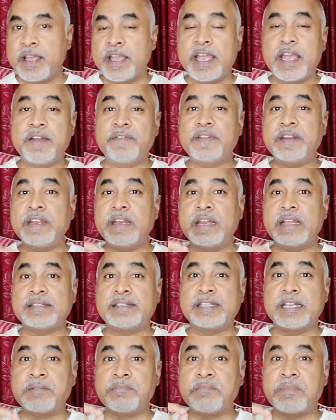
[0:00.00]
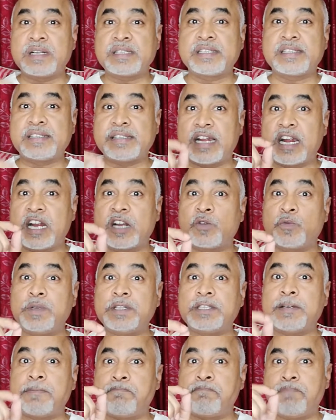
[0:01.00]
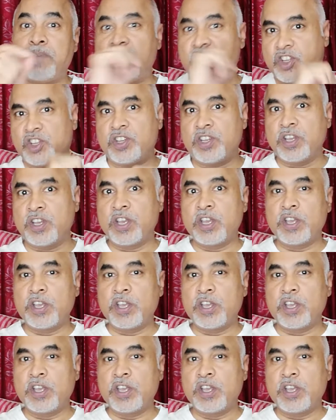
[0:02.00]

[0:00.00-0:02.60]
Every lesson must start with a pitch.